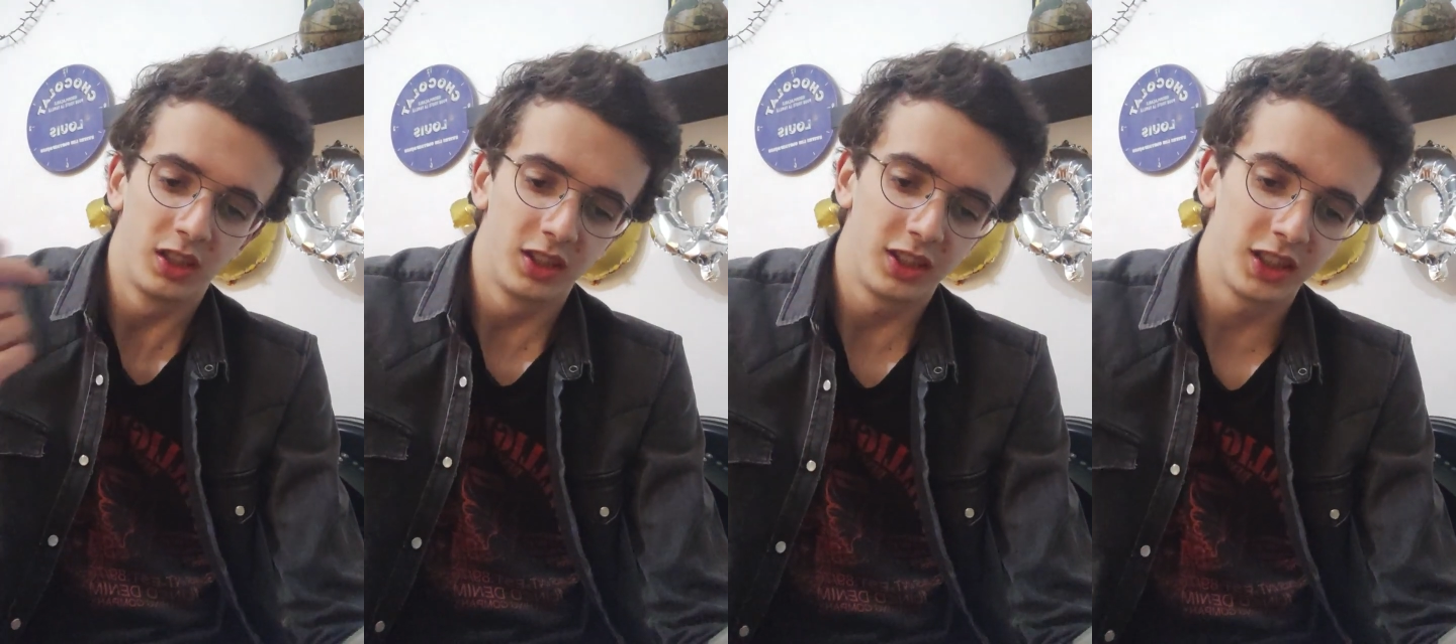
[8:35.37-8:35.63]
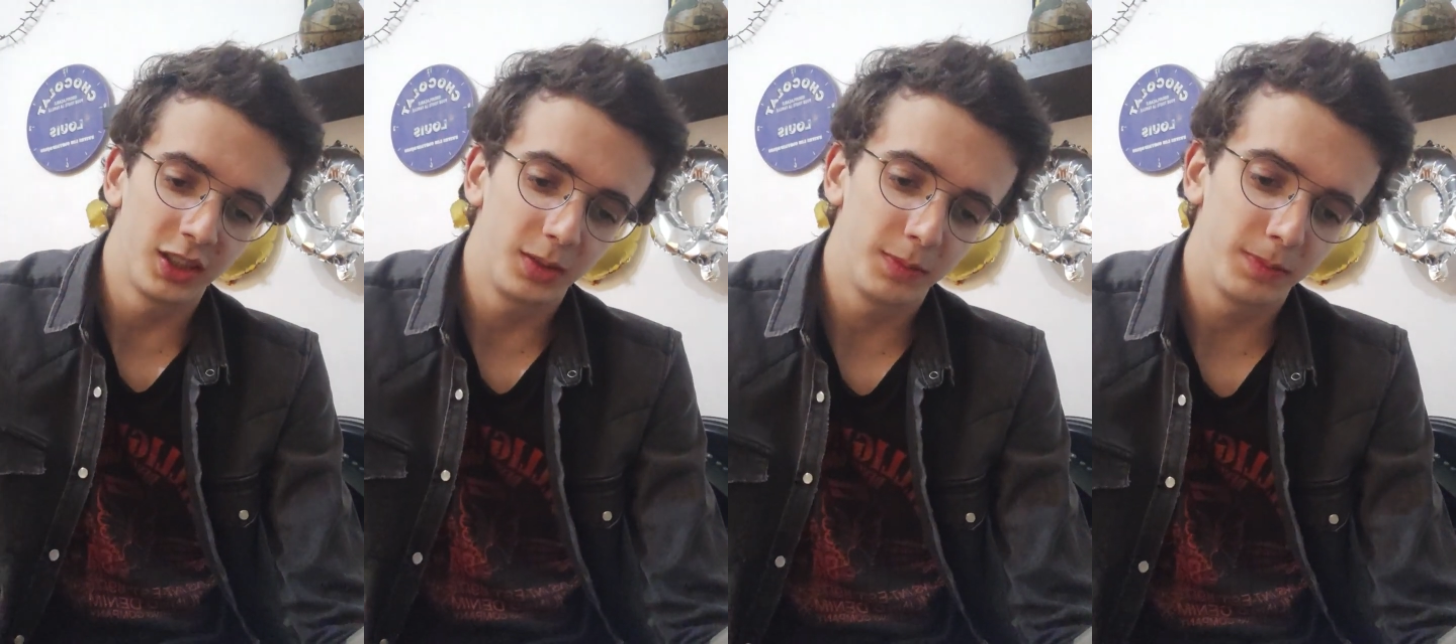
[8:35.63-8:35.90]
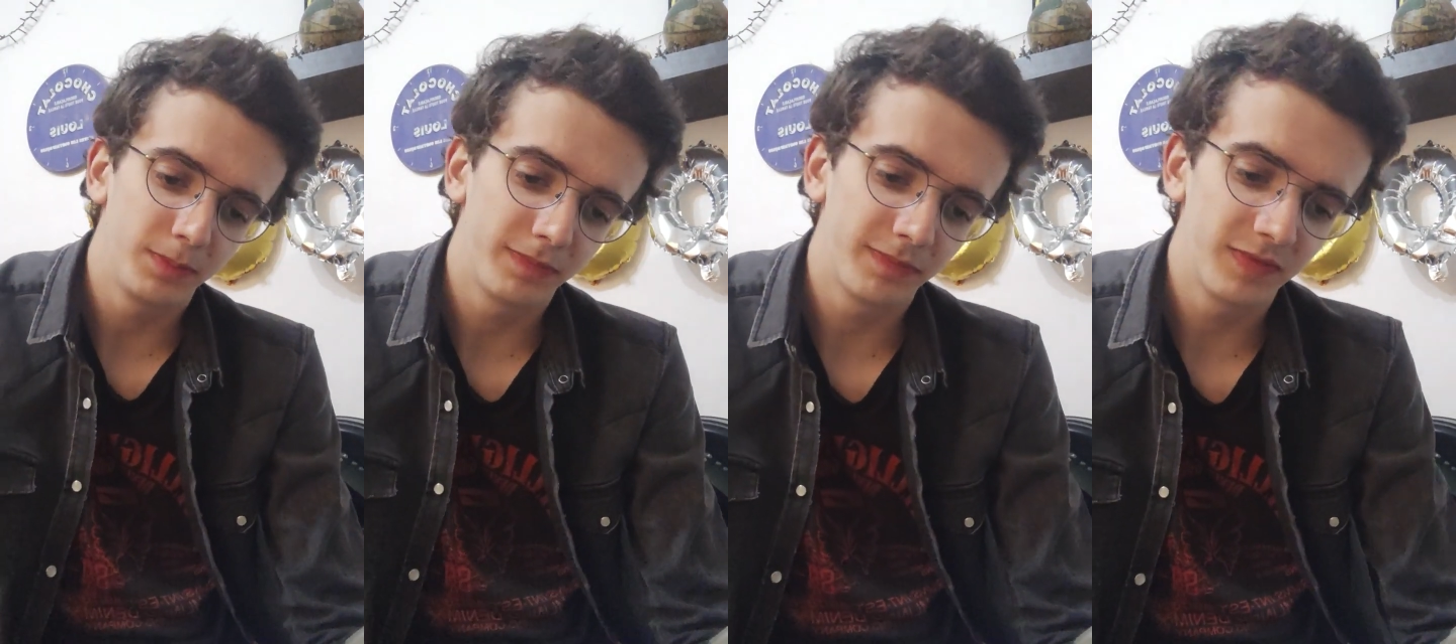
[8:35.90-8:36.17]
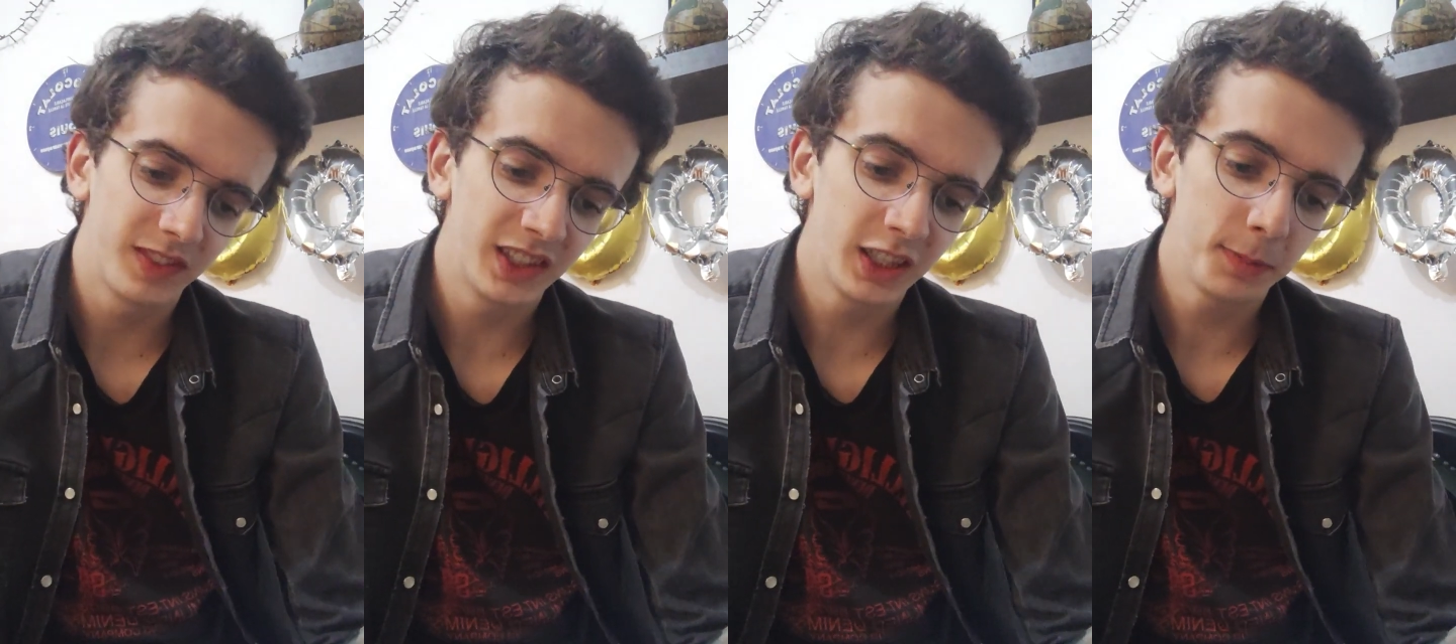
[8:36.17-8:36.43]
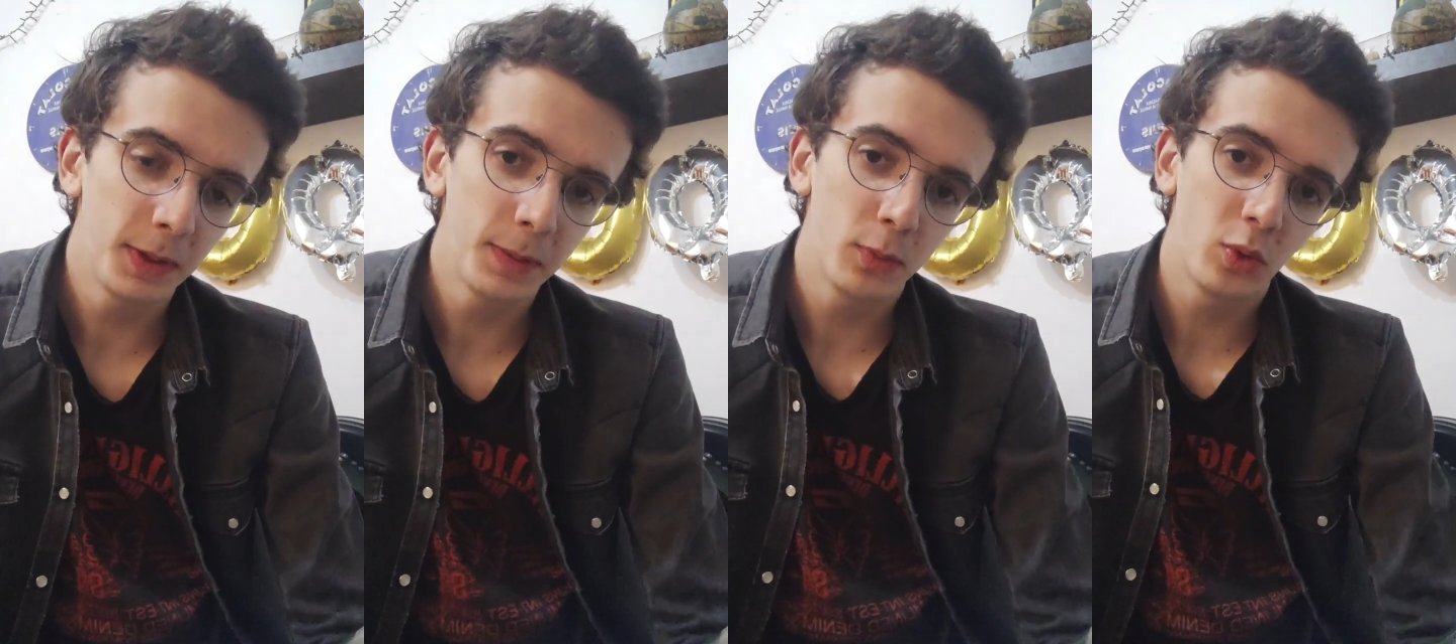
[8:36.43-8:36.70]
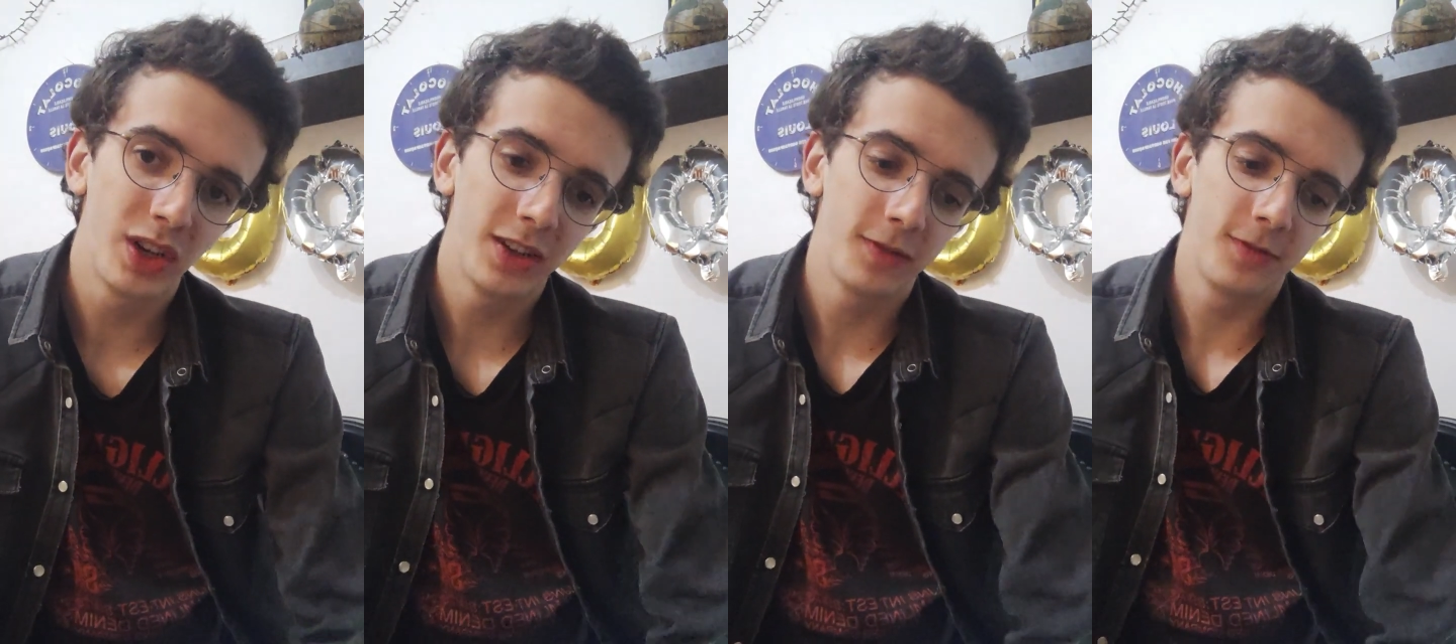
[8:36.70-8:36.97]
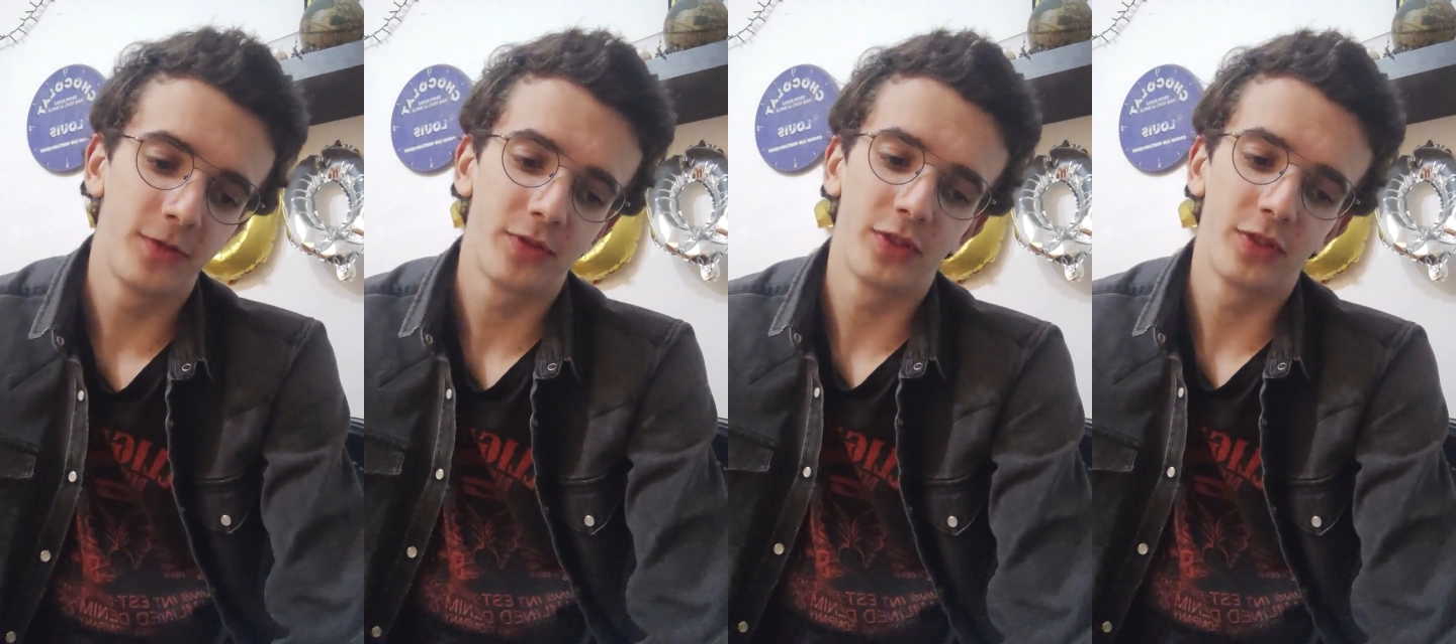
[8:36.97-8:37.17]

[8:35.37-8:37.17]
So, these people live